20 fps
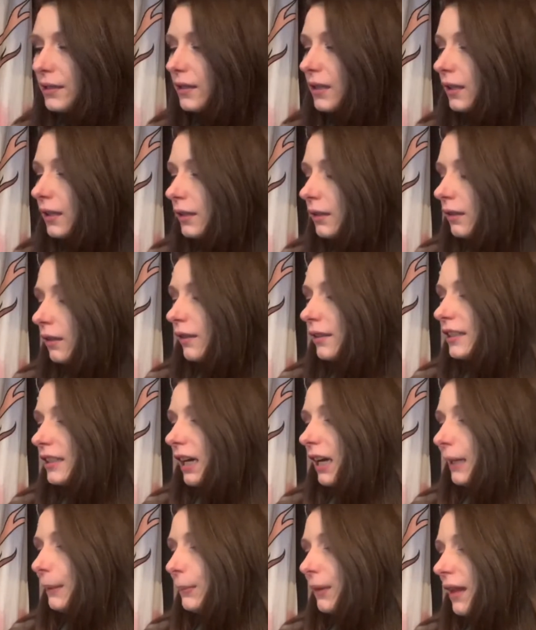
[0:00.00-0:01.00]
the
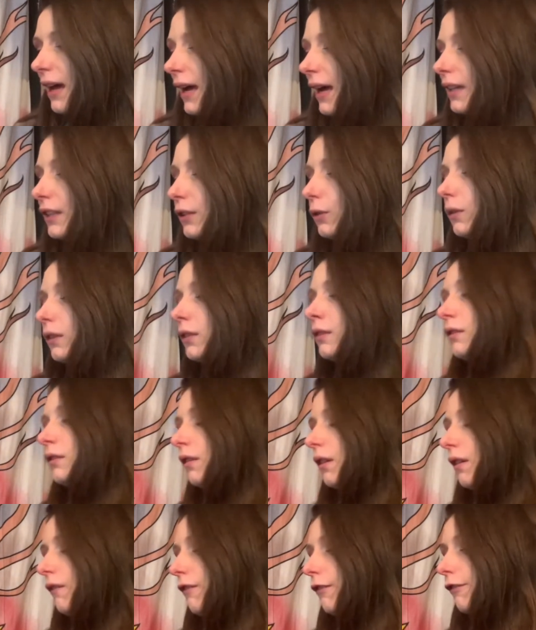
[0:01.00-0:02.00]
type that you would
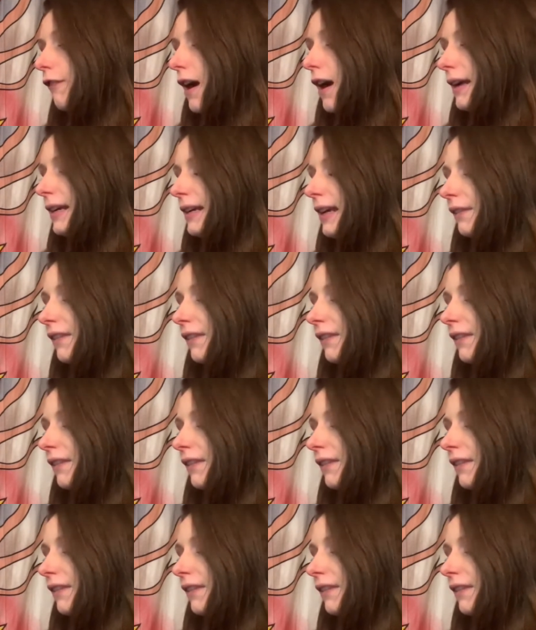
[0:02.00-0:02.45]
find at the